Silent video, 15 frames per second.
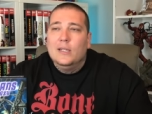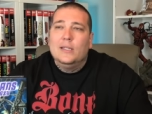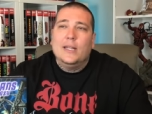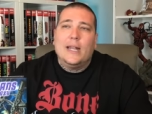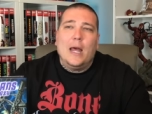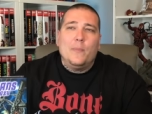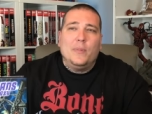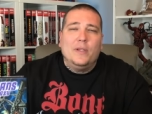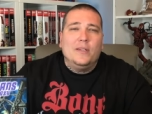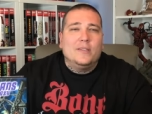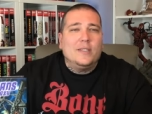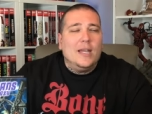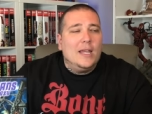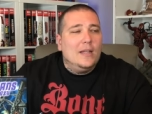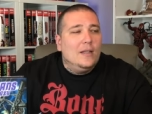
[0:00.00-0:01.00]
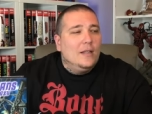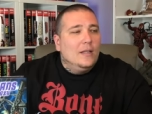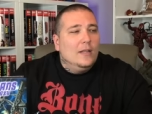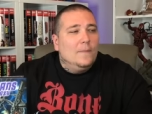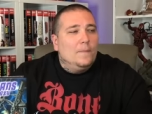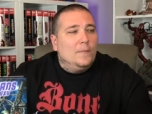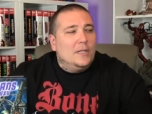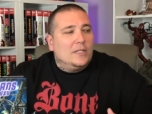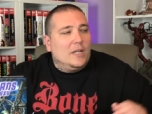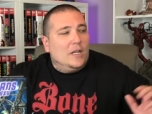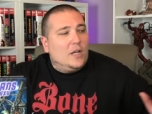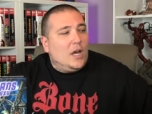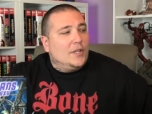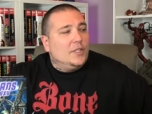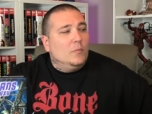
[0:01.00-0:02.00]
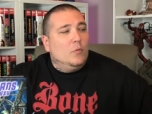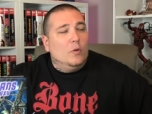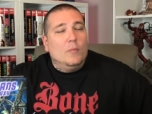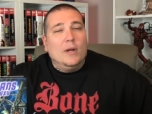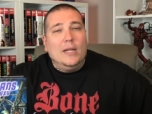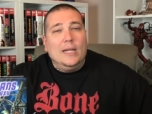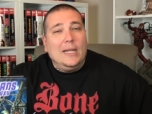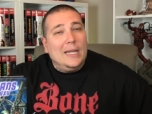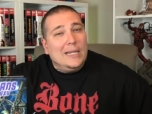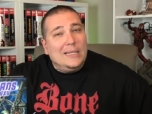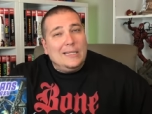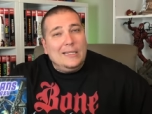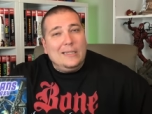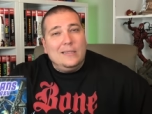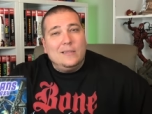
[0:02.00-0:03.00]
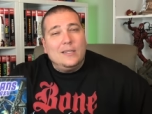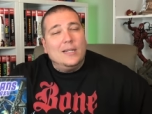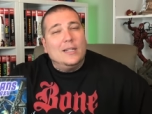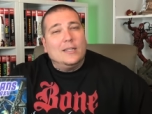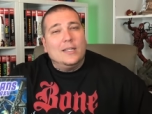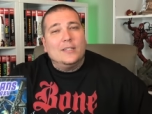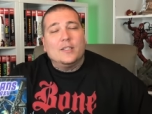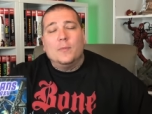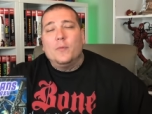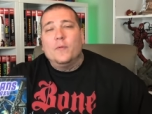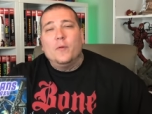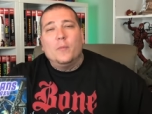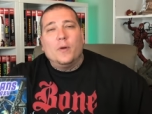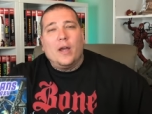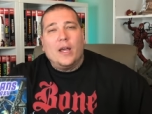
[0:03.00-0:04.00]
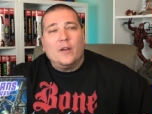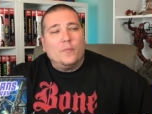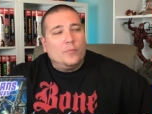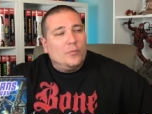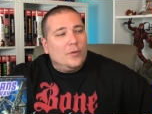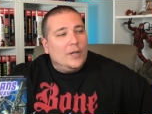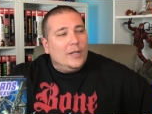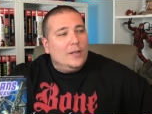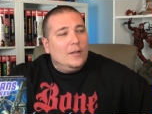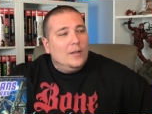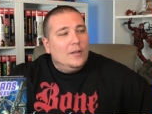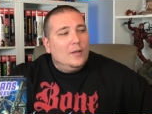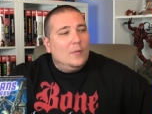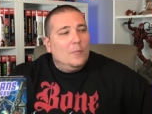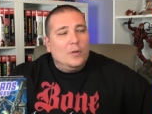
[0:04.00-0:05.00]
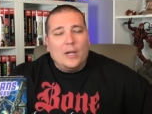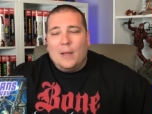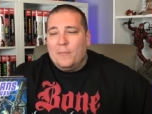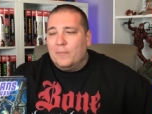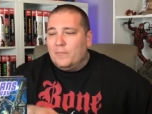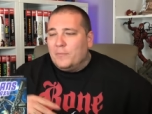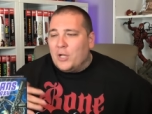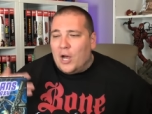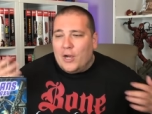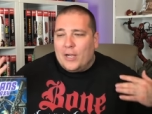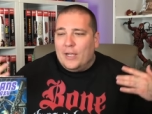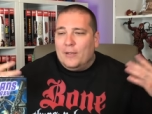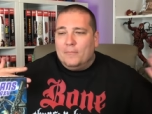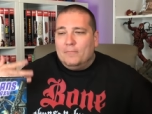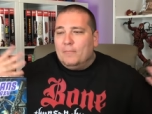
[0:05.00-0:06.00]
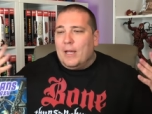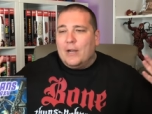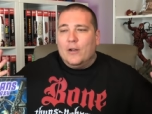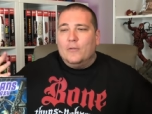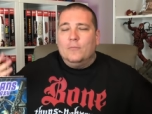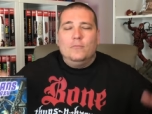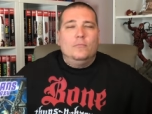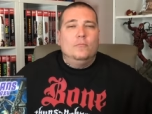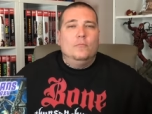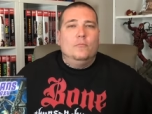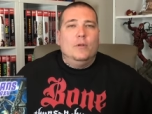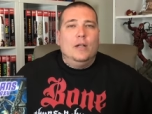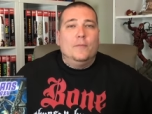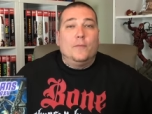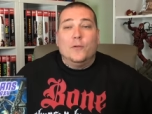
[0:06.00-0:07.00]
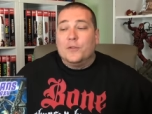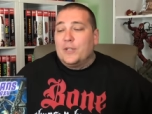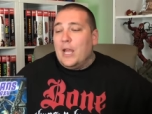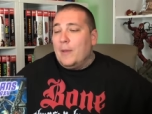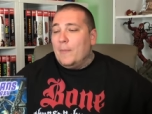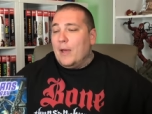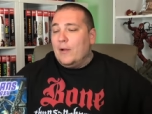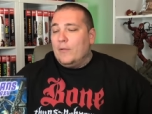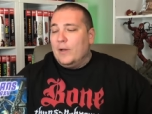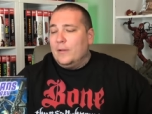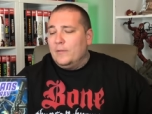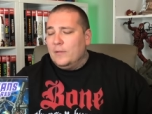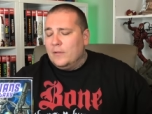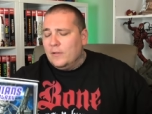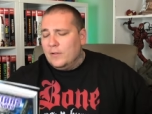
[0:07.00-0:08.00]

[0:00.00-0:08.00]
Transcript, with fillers: Now, that being said, it's going to cost you more money to get these, and I think some of them are out of print, but I'm talking, I don't know, when it first came out, right?